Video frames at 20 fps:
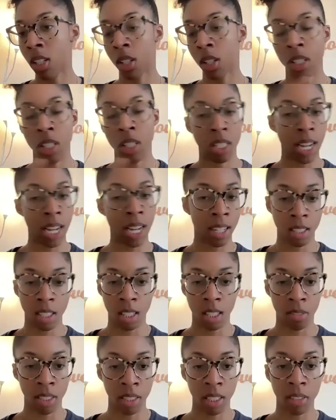So the designer
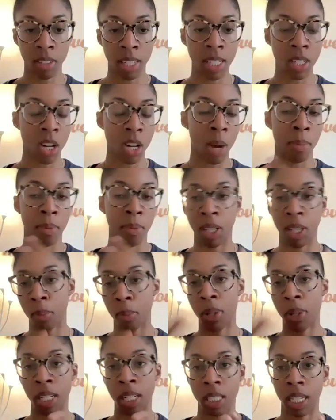did a really great job of
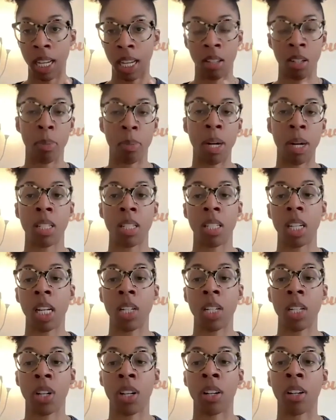putting together a
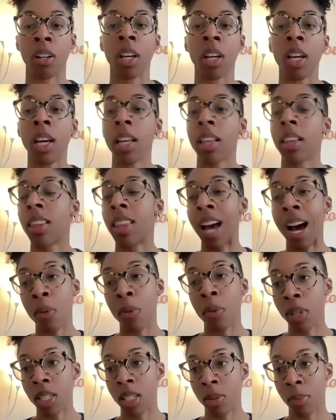presentation
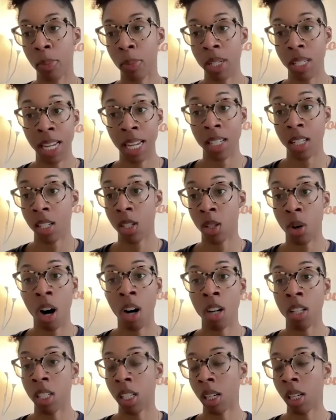that was presented to
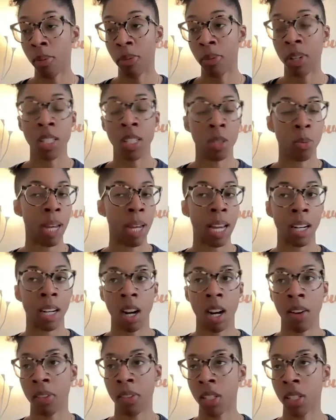our team first. We had a
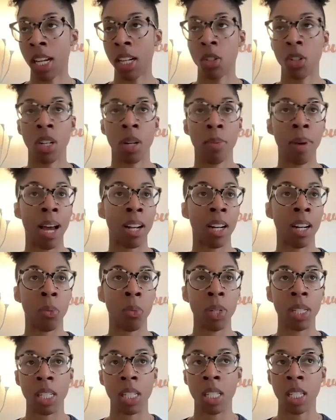conversation about it.
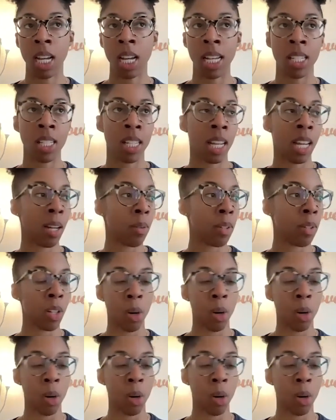We discussed it.